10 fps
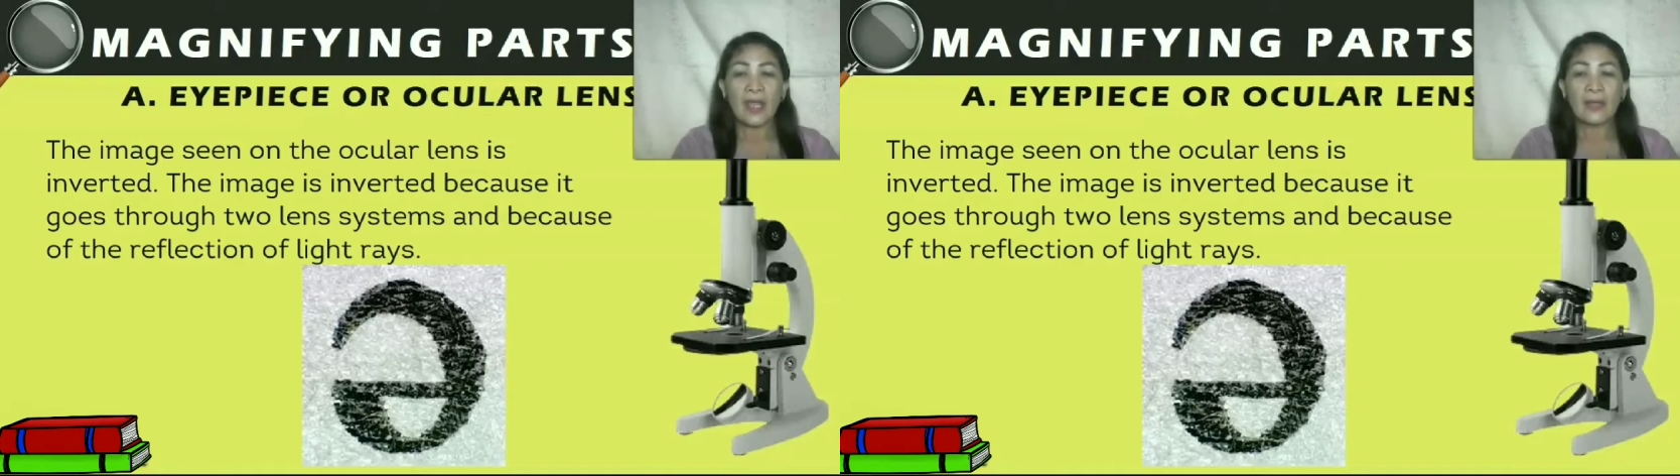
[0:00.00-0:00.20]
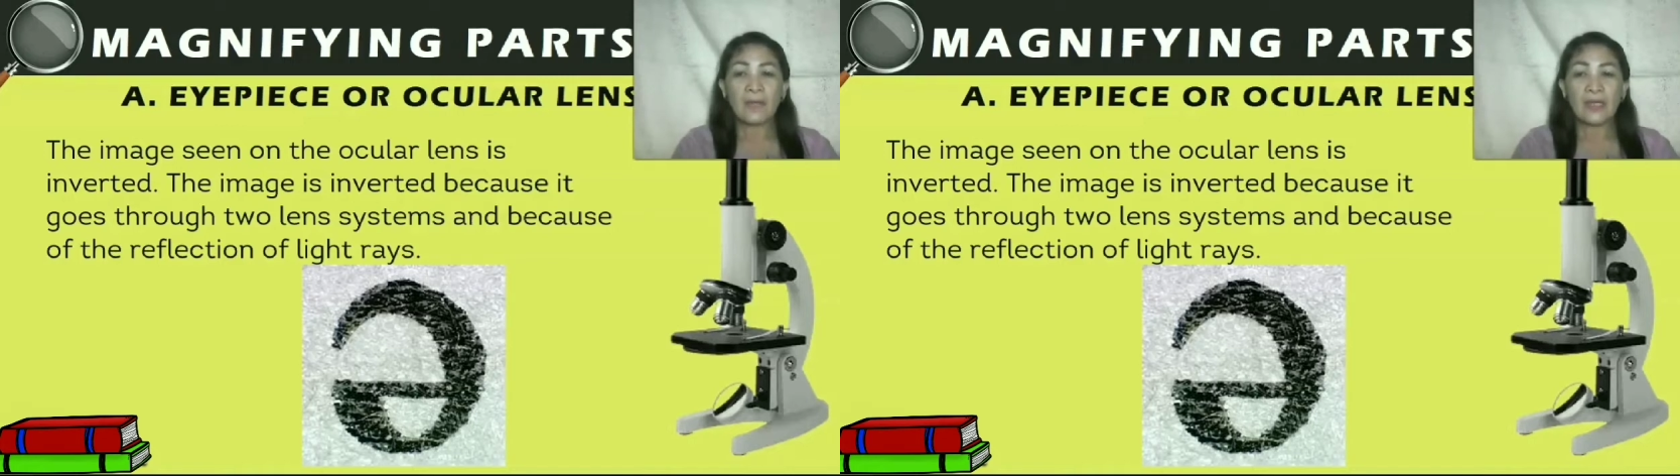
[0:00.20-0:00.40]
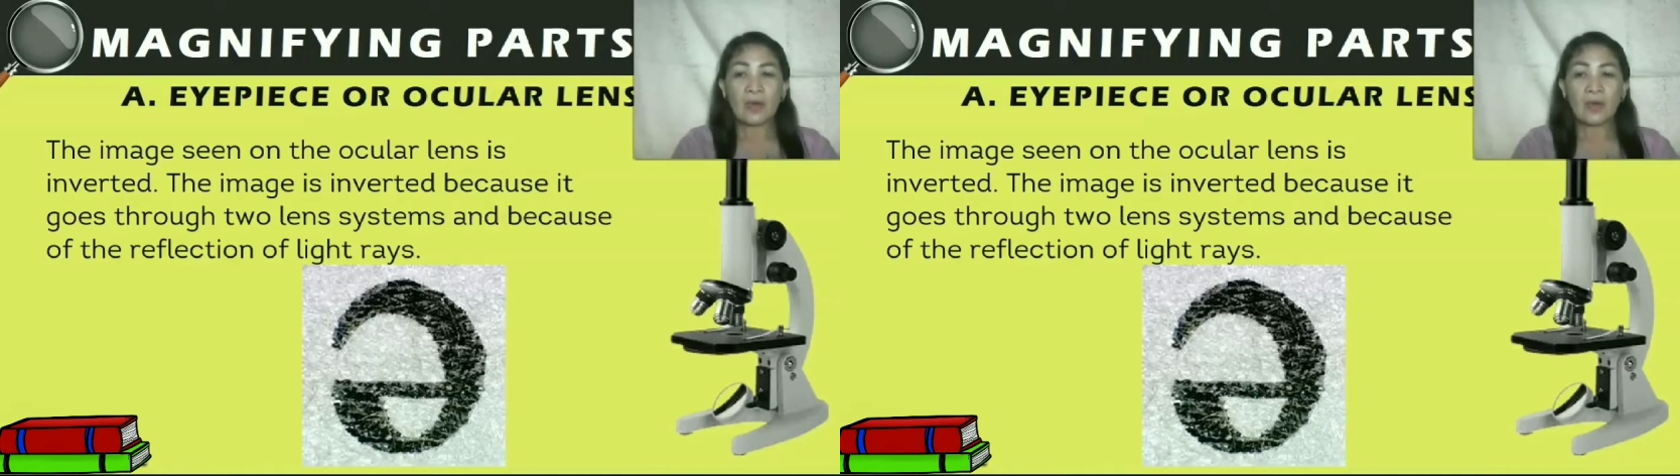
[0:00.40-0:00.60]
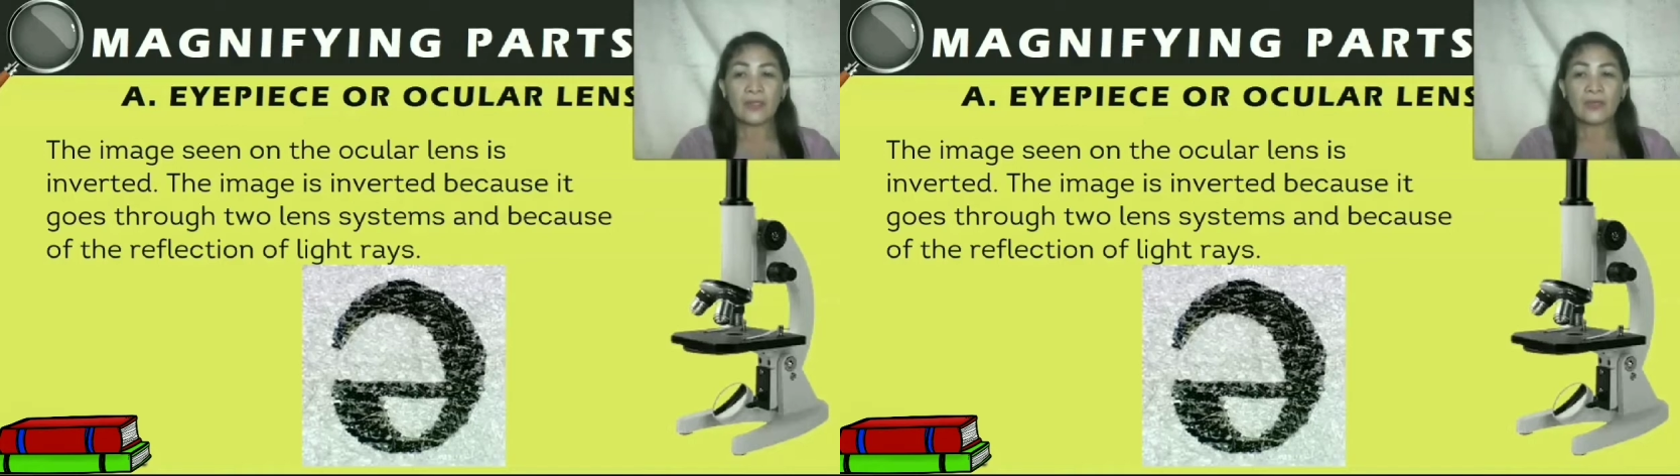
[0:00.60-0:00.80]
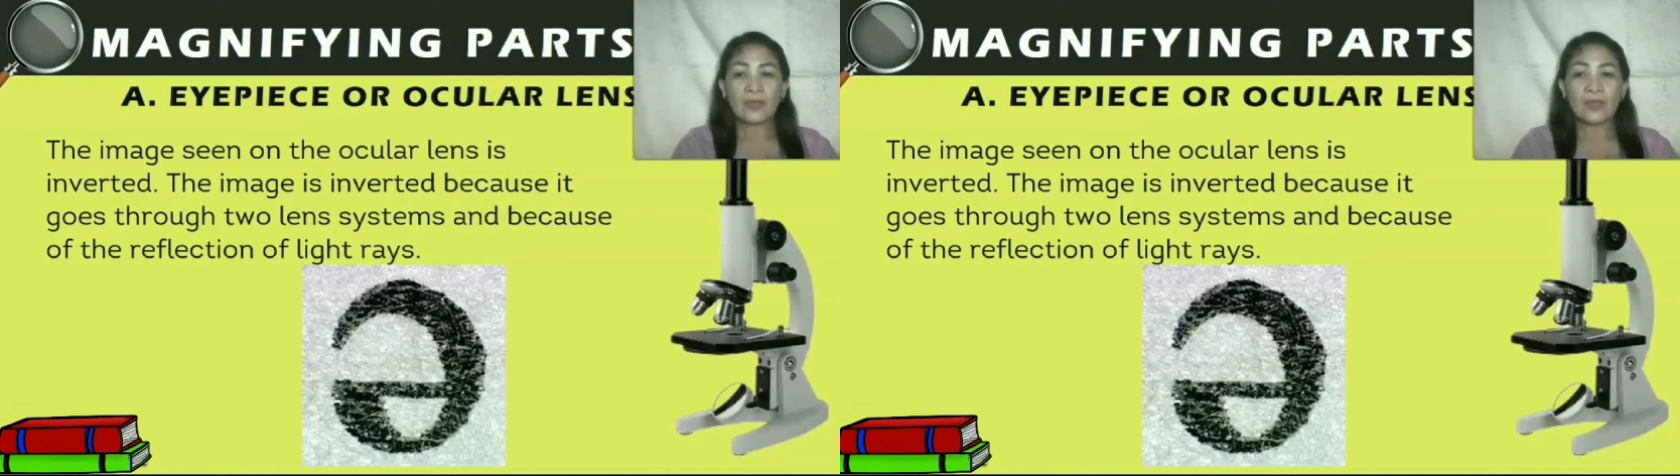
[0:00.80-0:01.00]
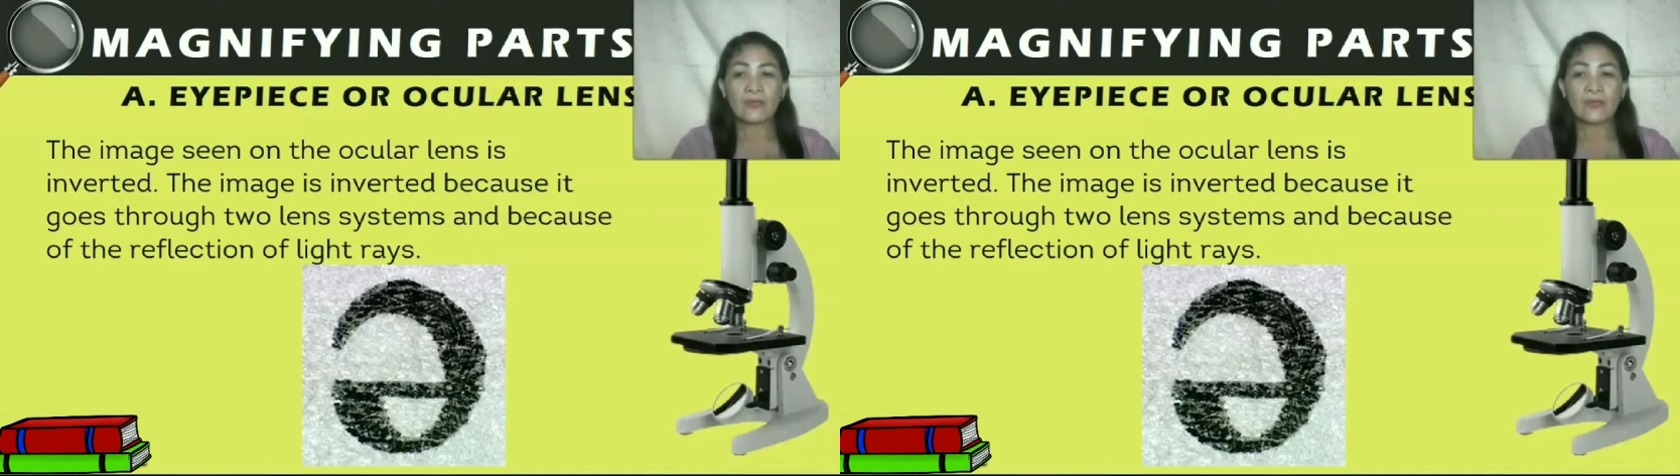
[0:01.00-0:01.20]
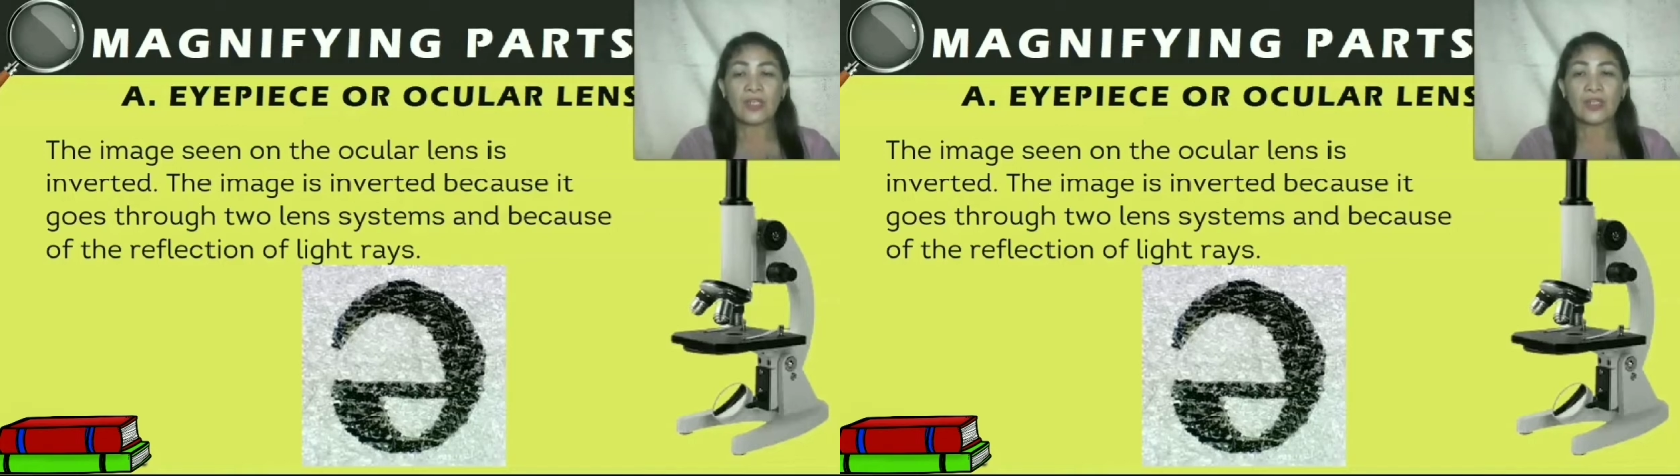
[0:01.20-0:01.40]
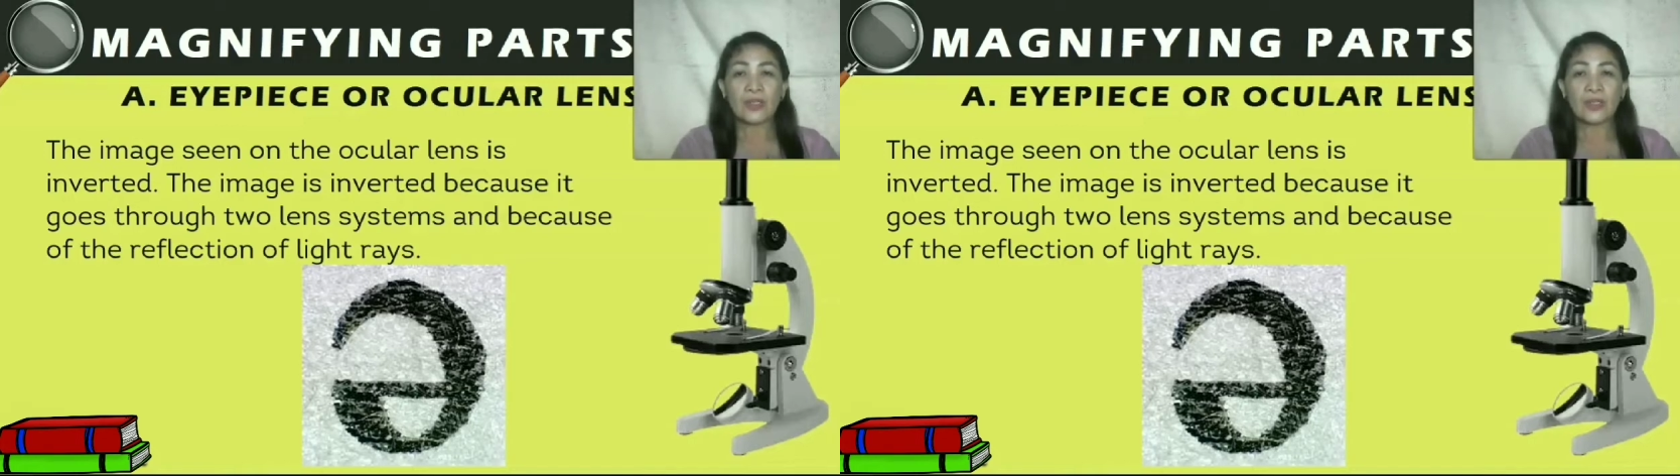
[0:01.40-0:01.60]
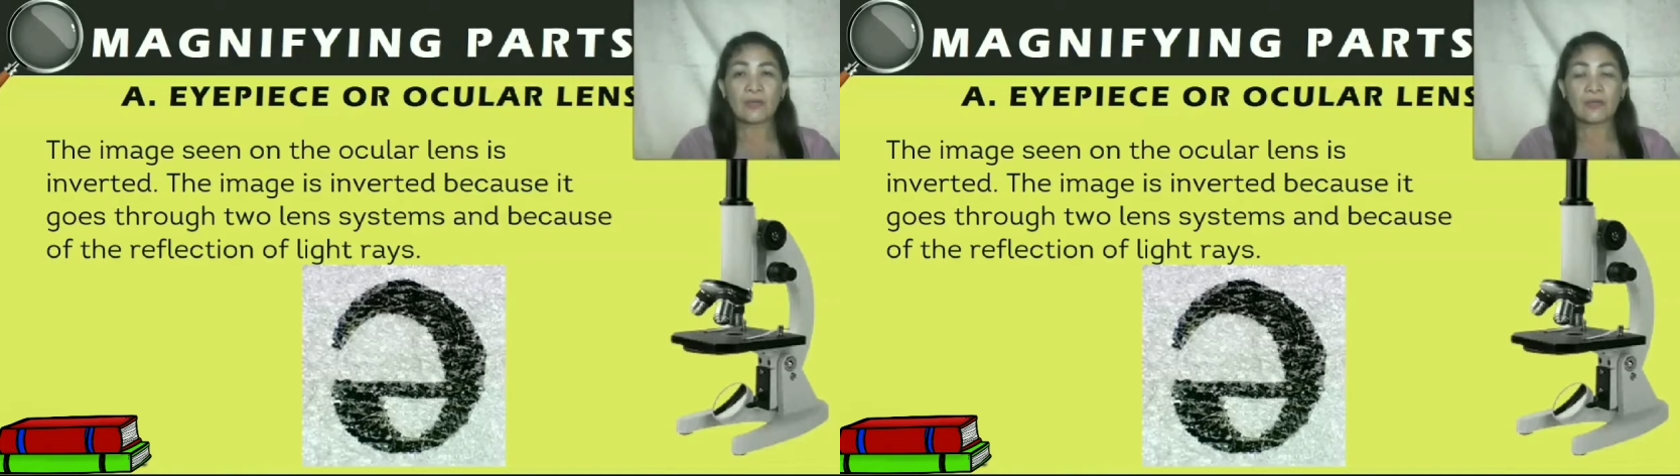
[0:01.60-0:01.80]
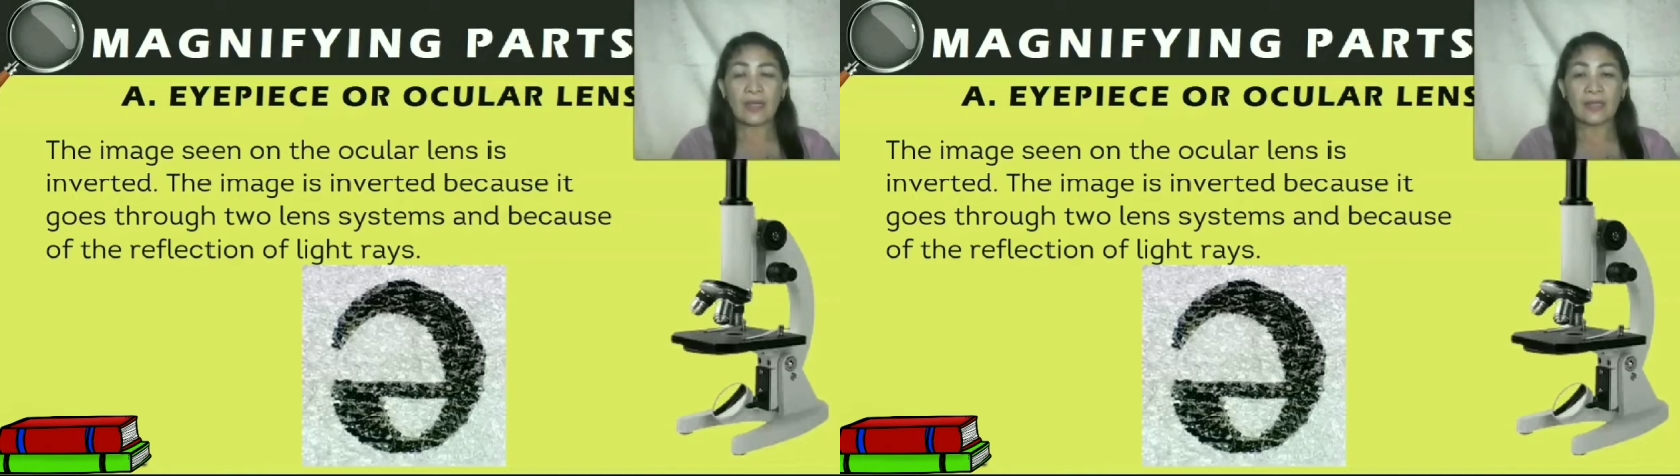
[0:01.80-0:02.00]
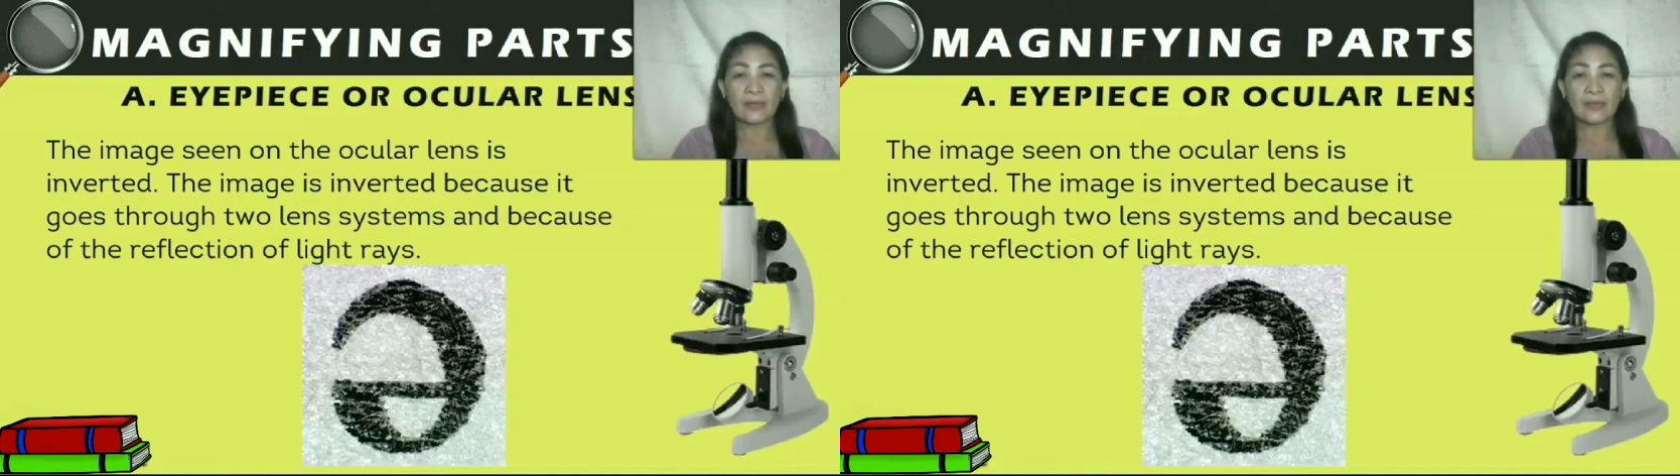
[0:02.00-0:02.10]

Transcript: and because of the reflection of light